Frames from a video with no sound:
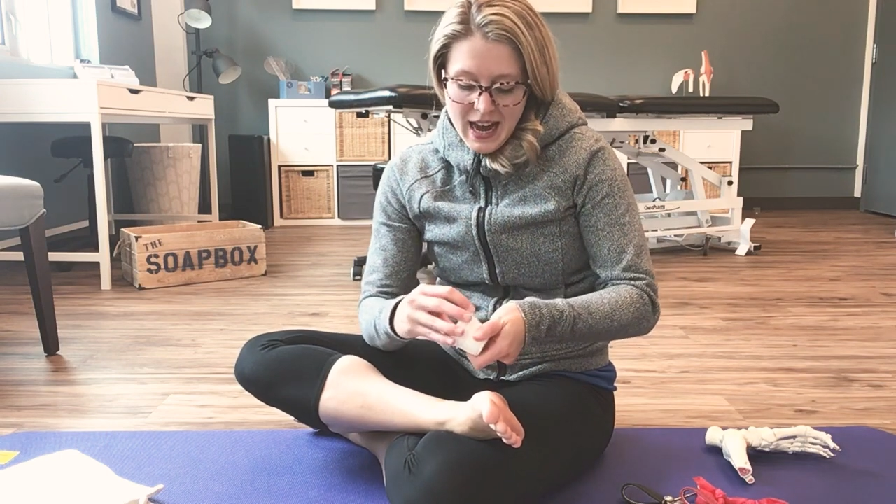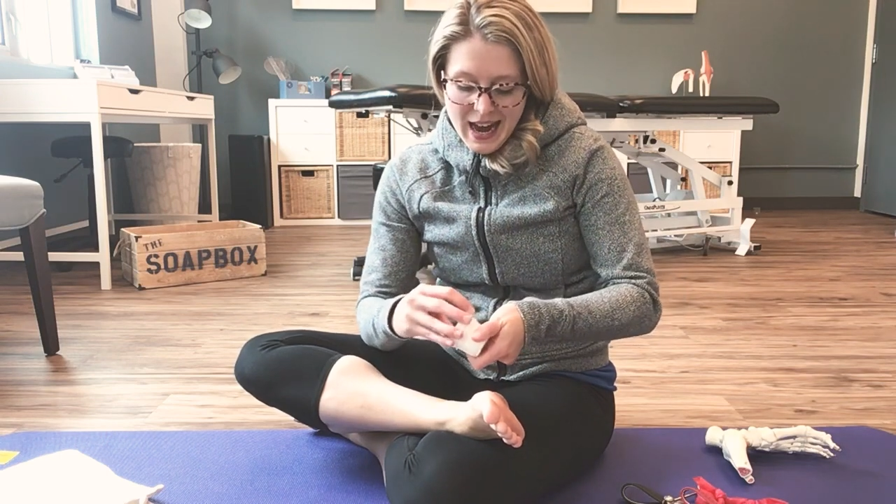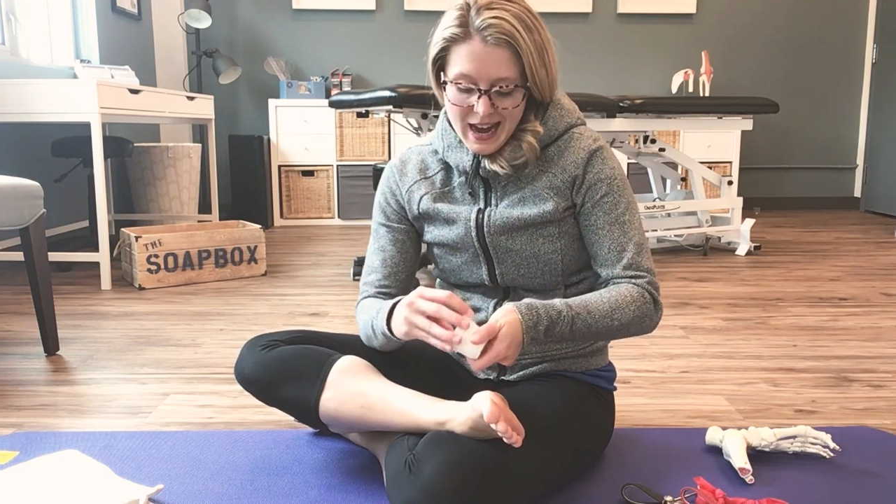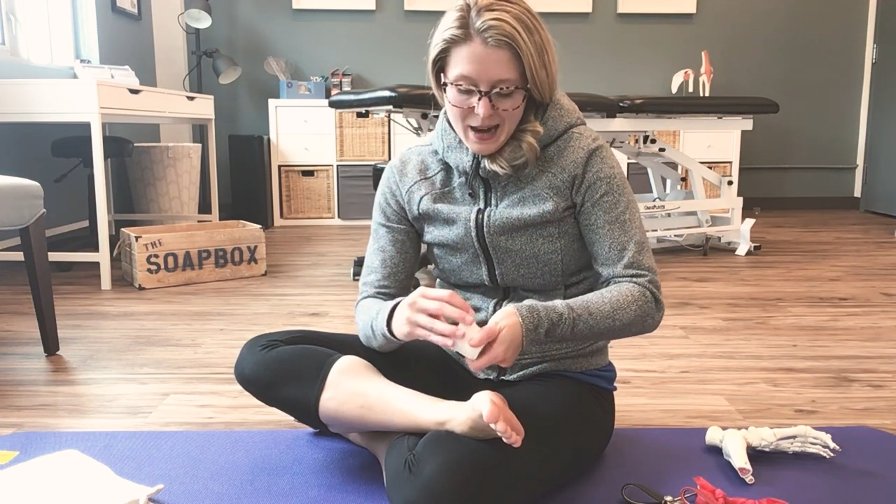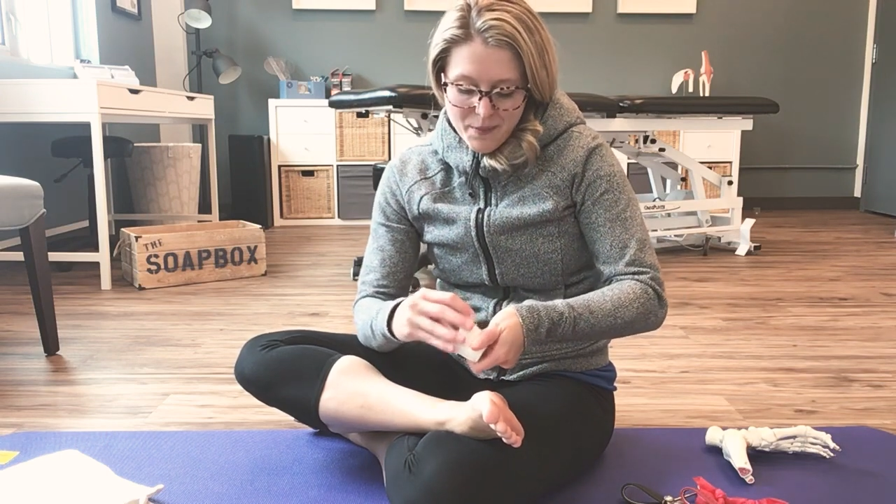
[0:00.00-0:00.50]

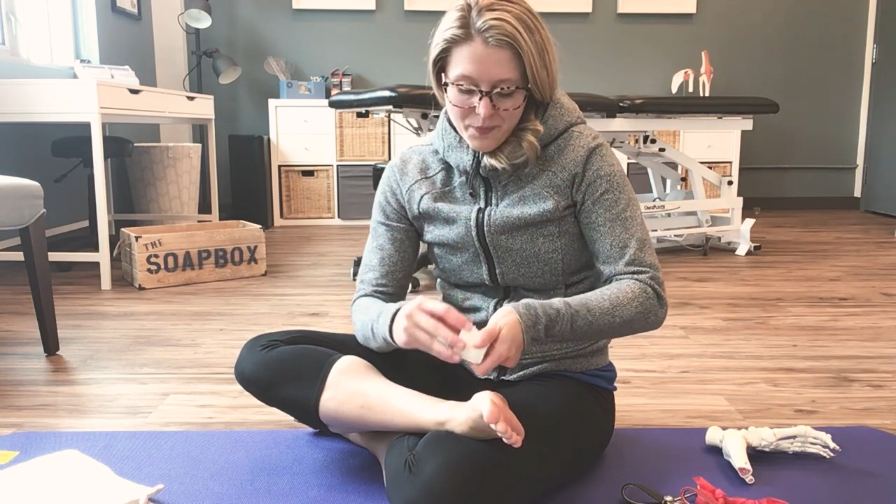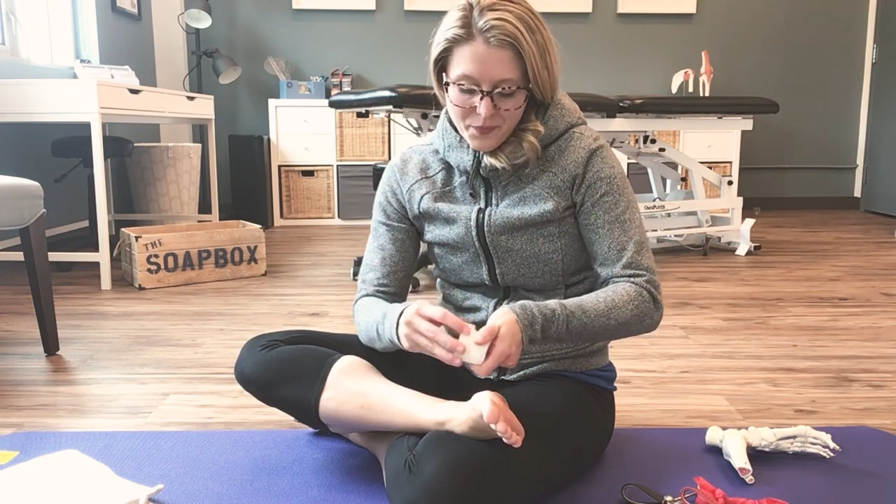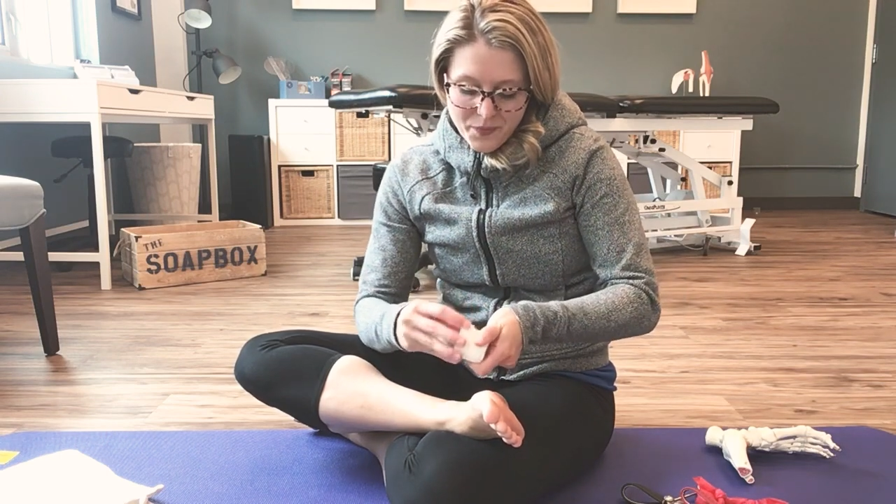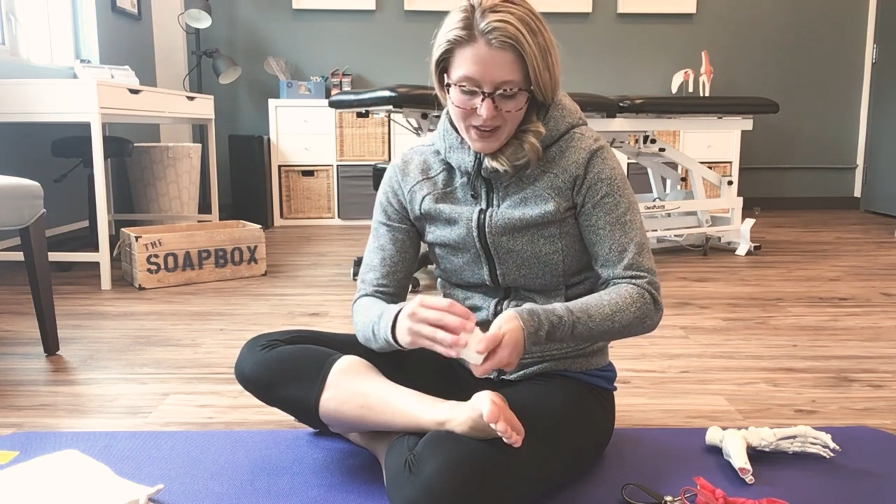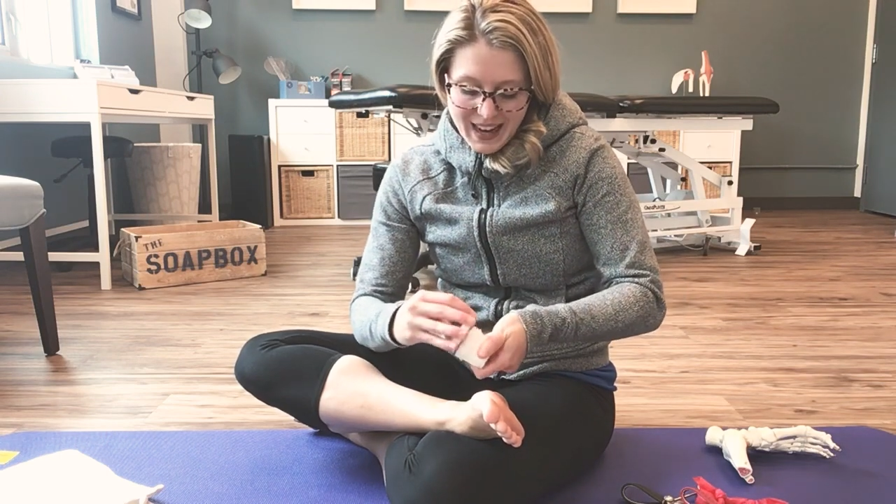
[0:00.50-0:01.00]

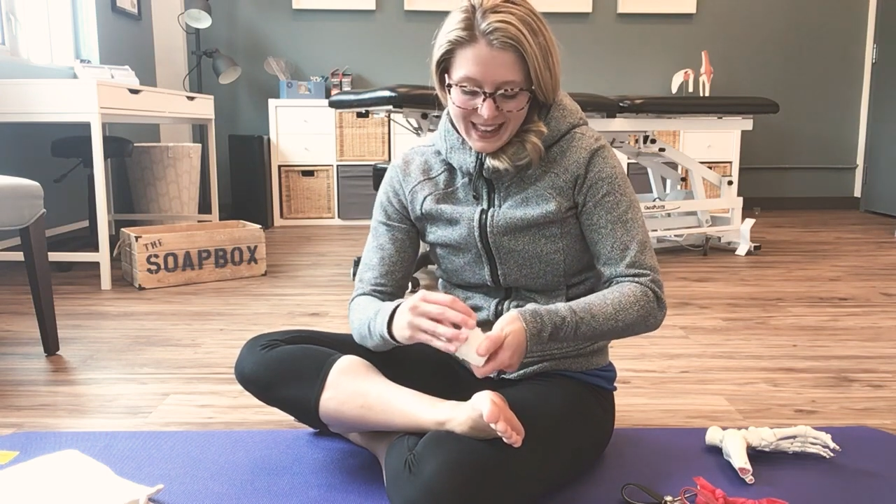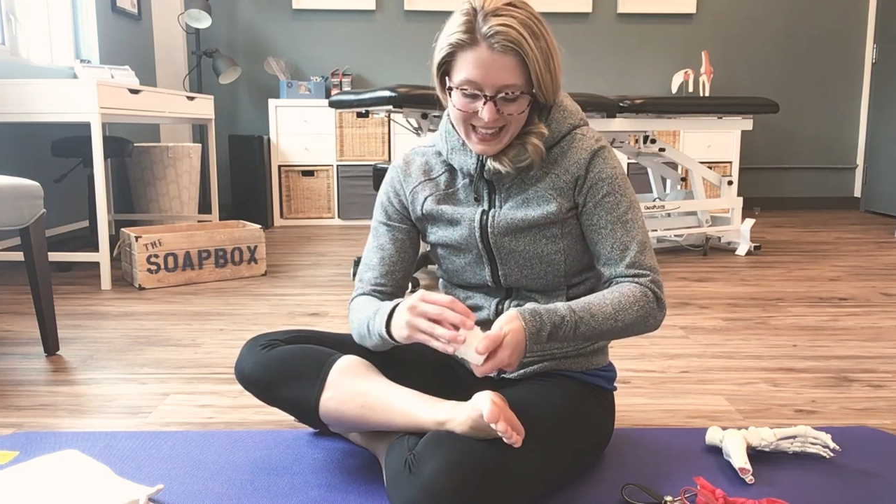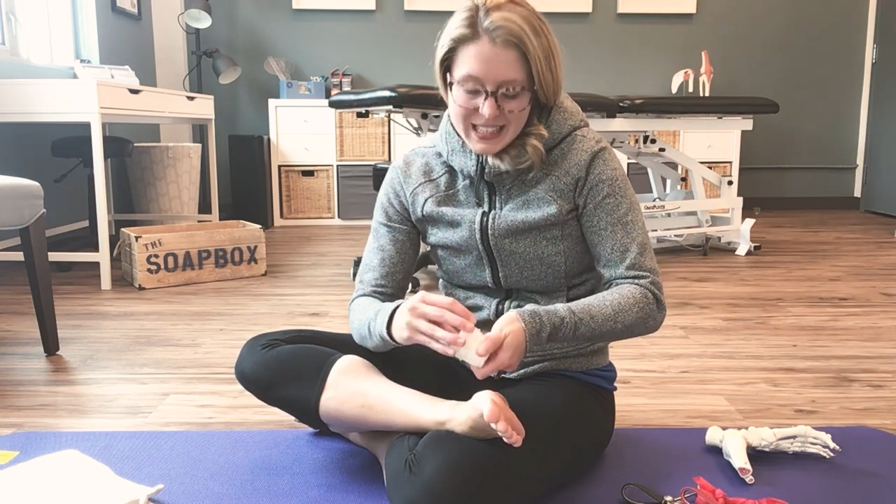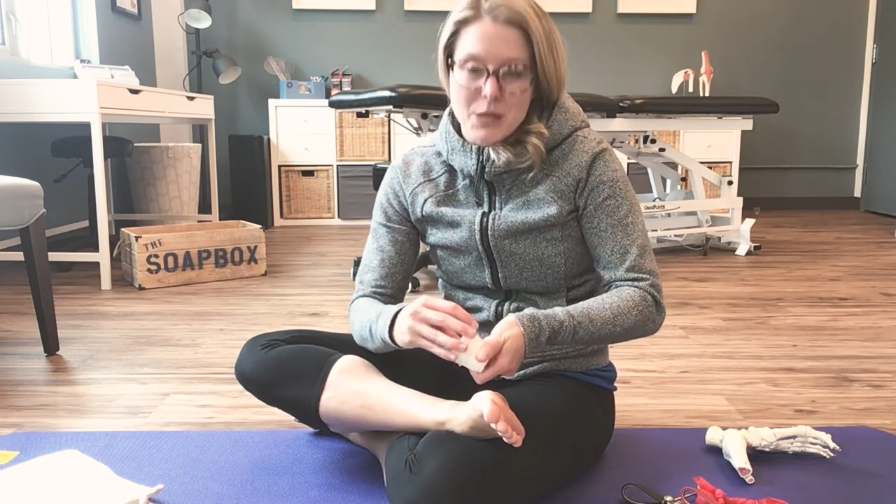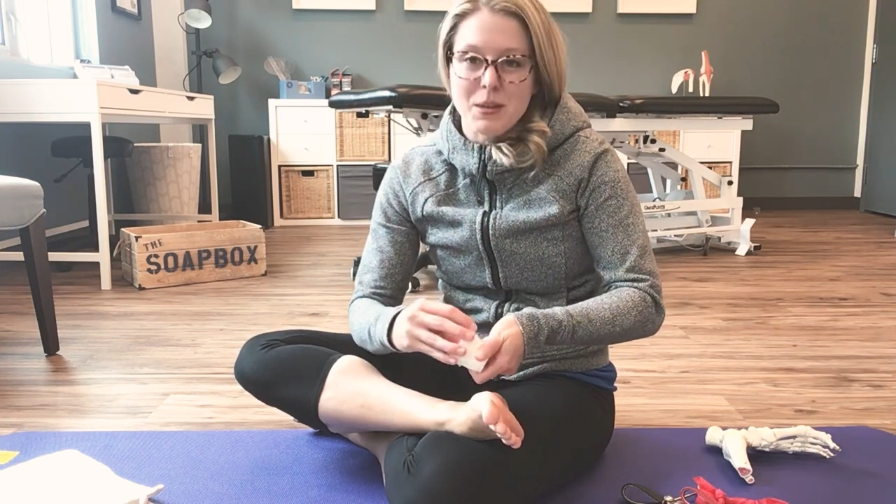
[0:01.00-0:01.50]
I
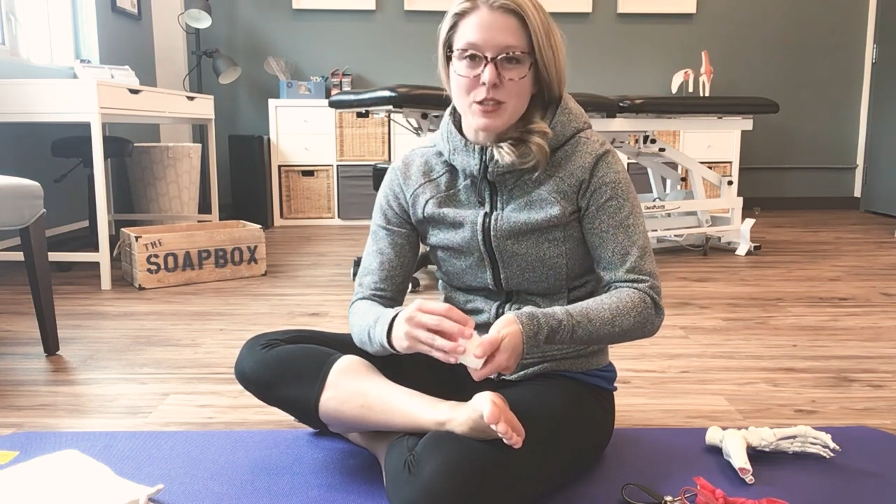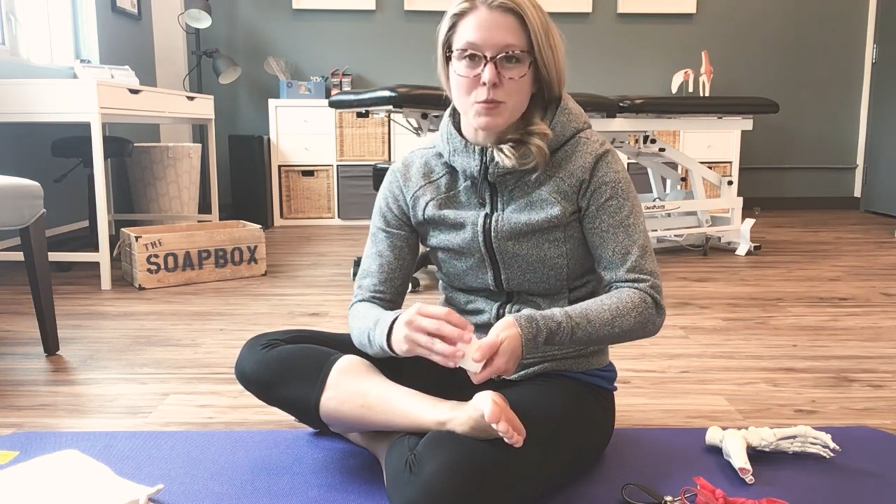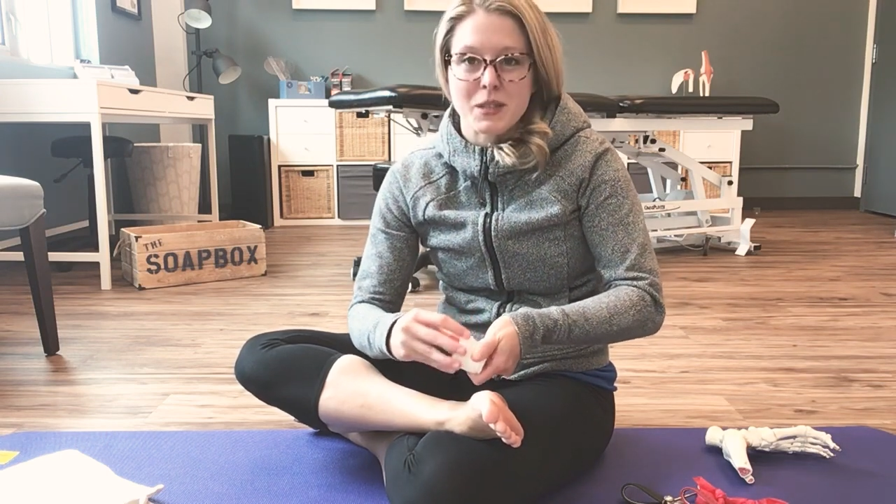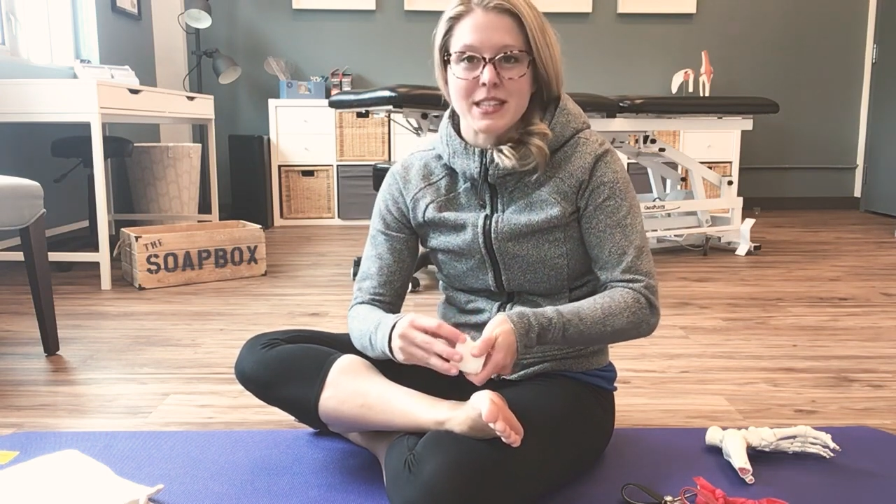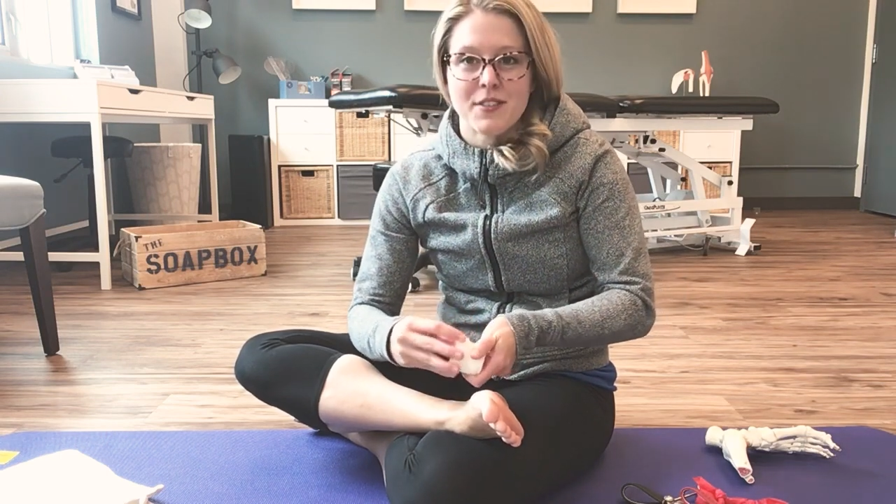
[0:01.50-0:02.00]
like to be
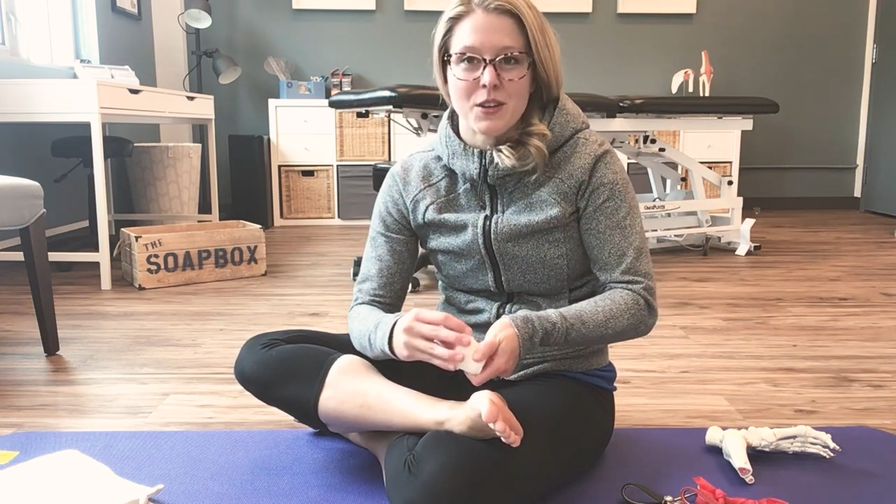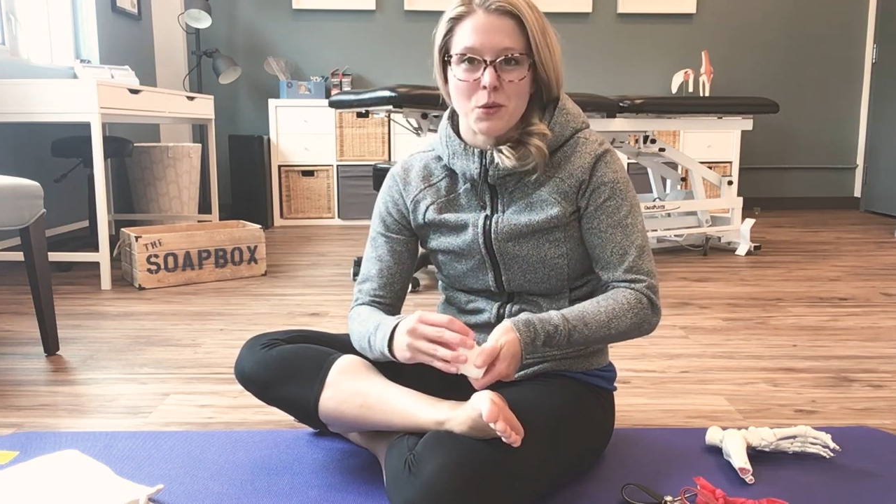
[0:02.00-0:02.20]
specific